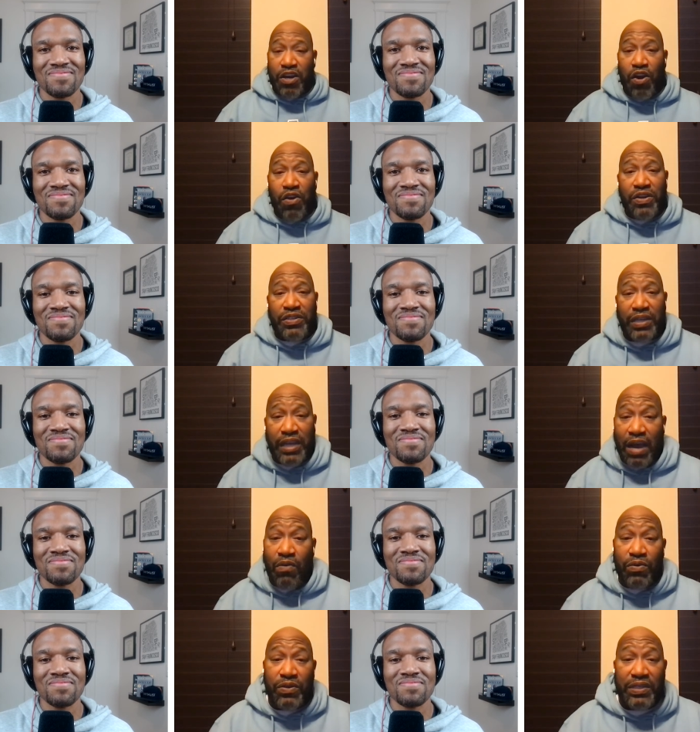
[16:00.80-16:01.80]
Speaker 1: encouraging.
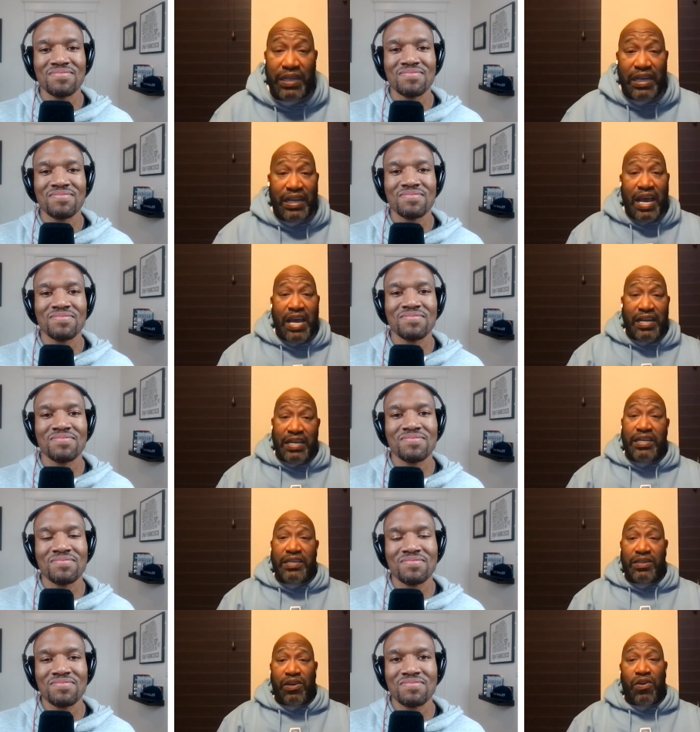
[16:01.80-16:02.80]
I will say that
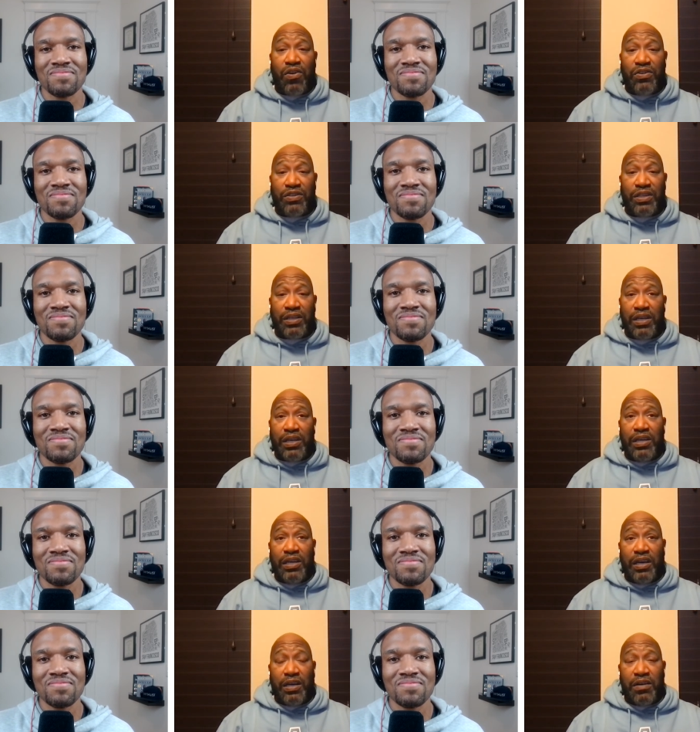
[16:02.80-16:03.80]
it is encouraging
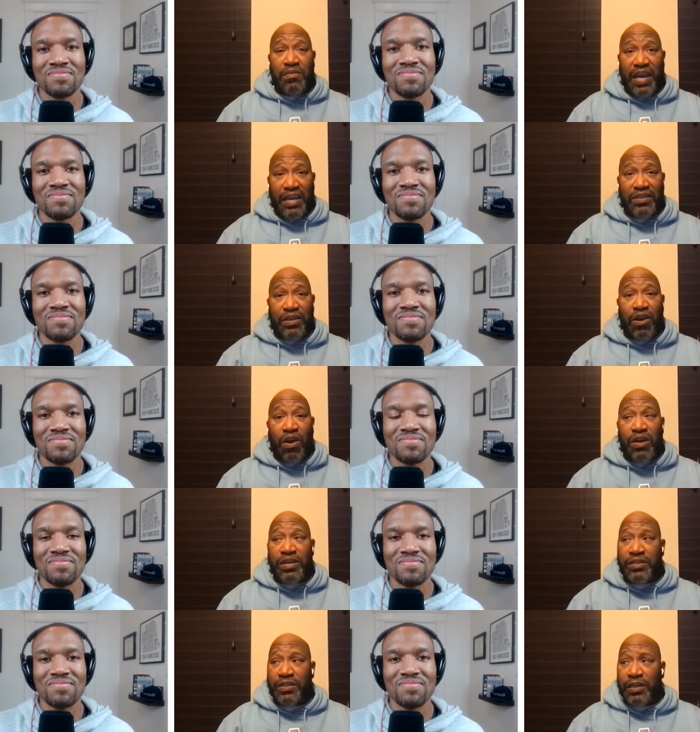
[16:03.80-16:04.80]
as an
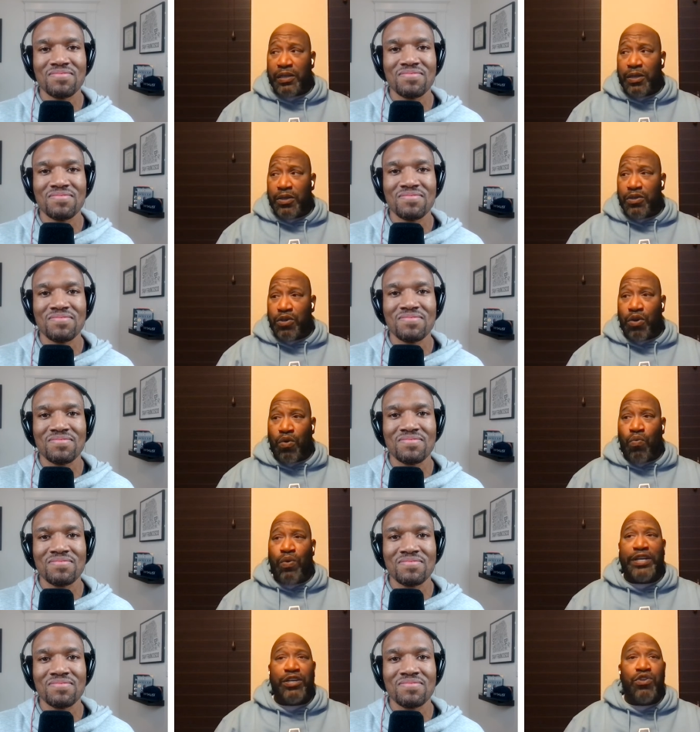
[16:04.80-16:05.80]
artist. You know,
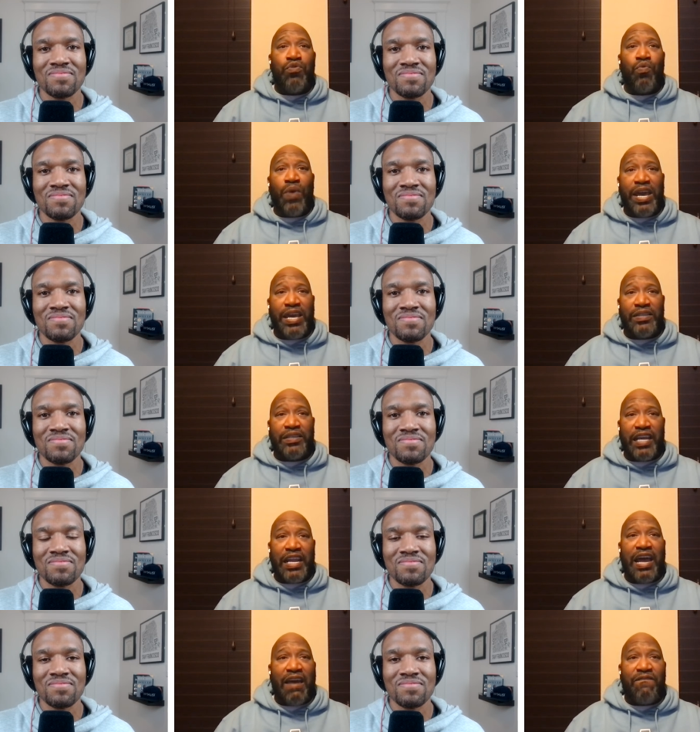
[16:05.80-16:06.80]
what new ways
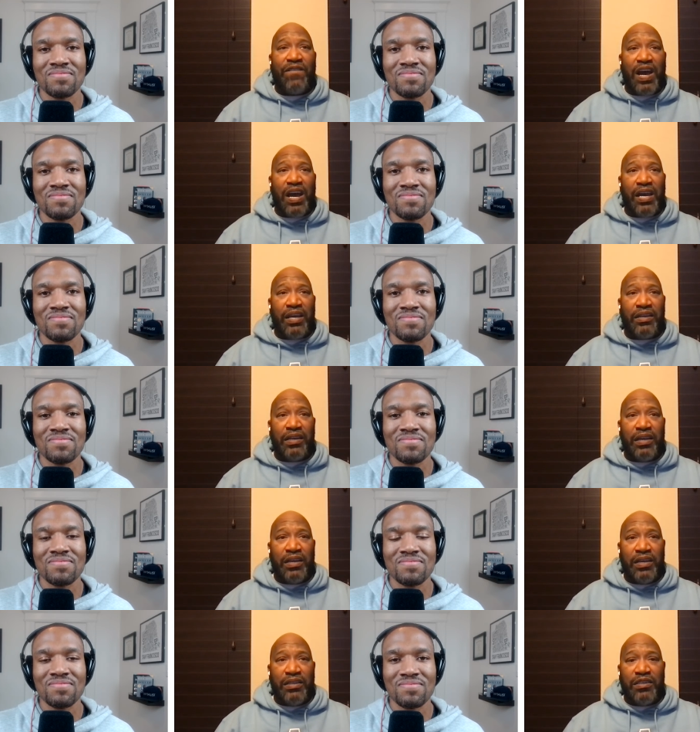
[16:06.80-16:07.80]
can I find
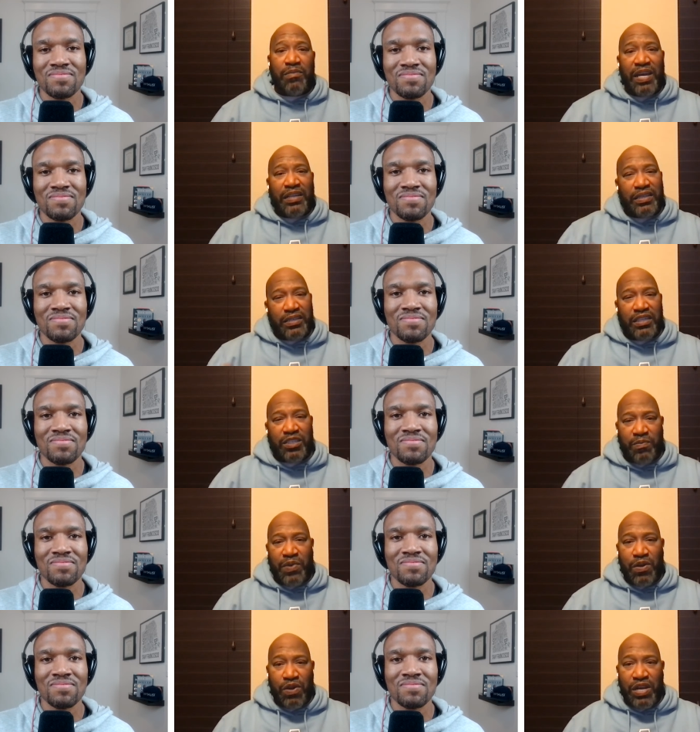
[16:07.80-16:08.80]
to make this
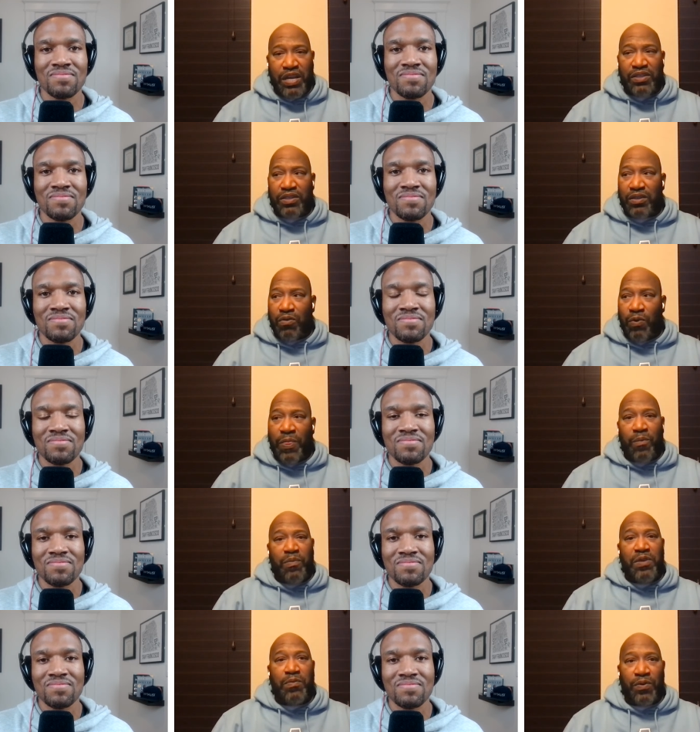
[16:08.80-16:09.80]
experience
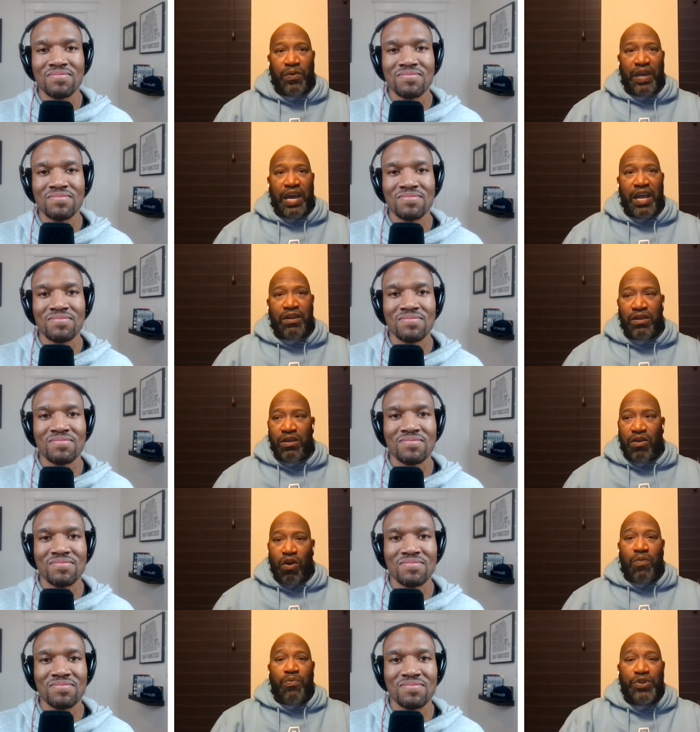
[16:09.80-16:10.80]
with the people that
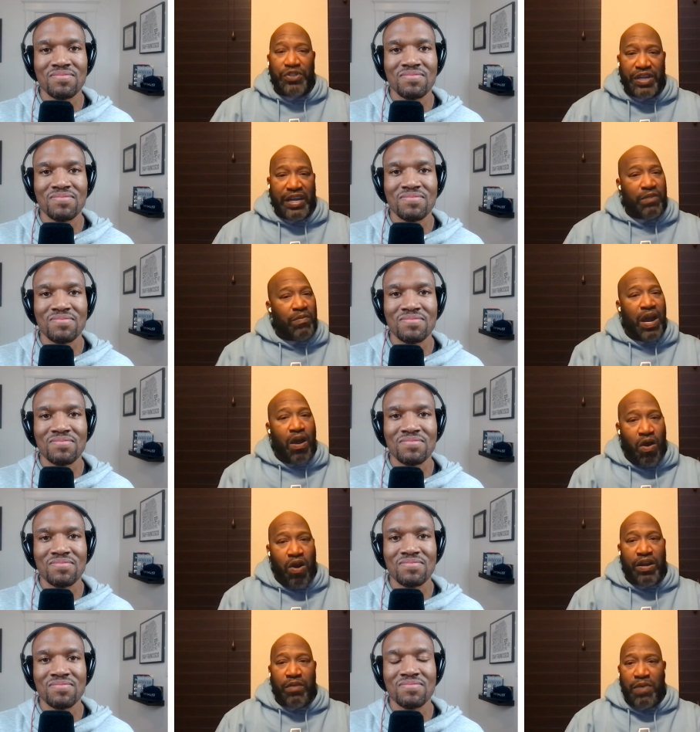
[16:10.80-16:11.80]
are appreciating my
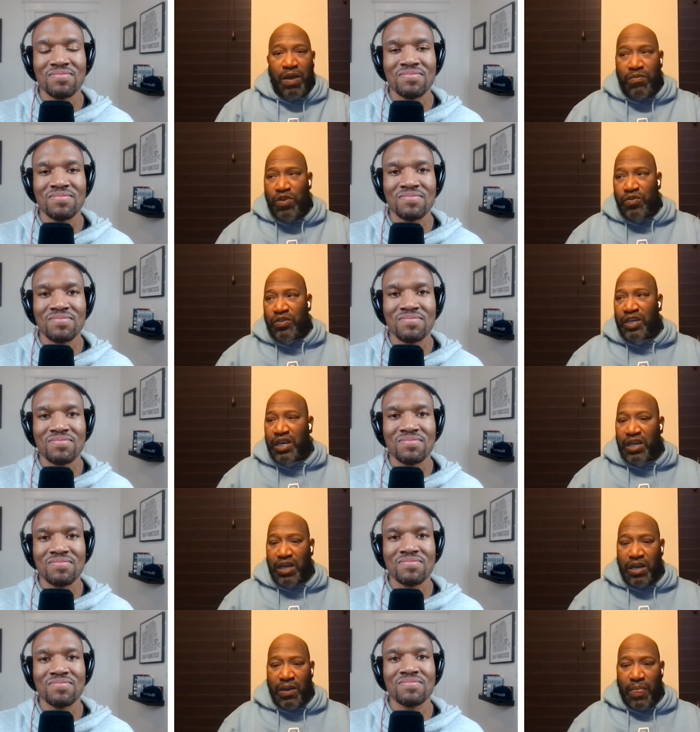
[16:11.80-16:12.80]
art and my
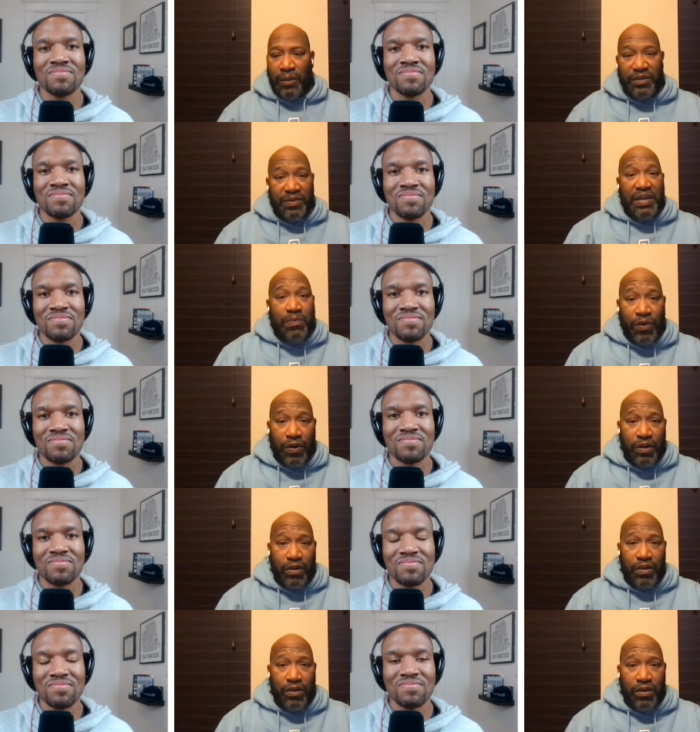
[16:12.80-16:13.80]
music deeper?